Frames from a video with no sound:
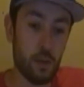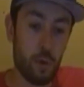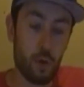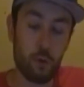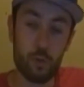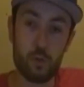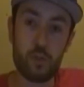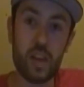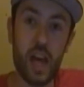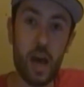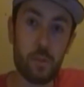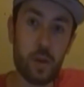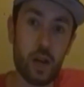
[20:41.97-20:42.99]
Marvel vs.
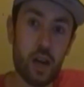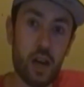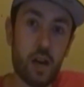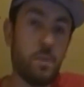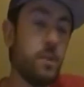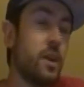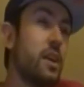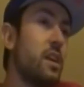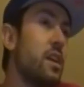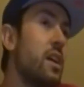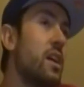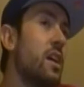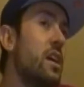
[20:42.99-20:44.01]
Capcom, like,
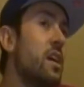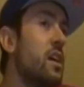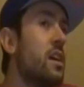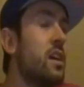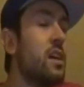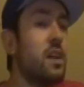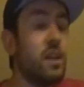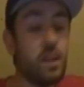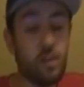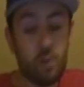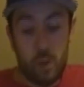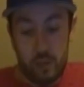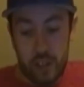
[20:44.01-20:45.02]

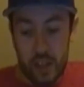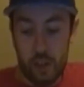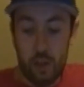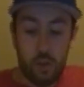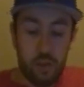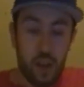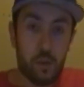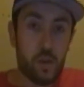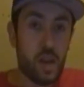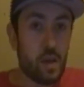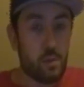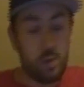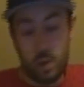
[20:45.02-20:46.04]
if you want to check out those types of
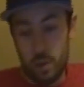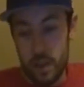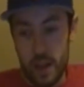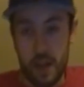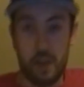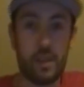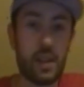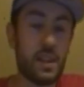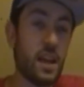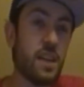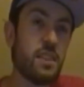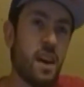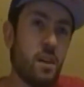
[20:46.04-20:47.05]
games, you go there. Like,
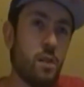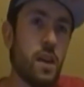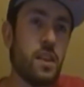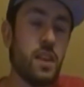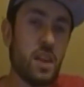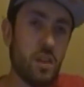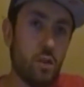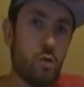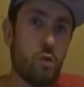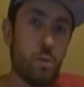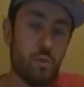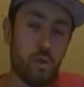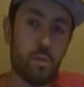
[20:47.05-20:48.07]
that's how I think
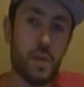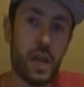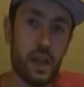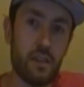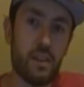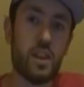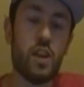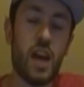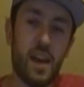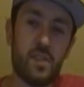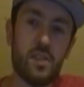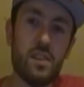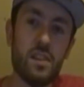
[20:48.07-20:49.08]
YouTube should be. Like, you
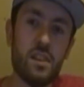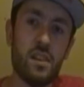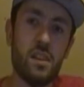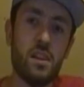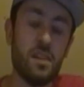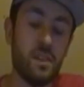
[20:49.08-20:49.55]
have to,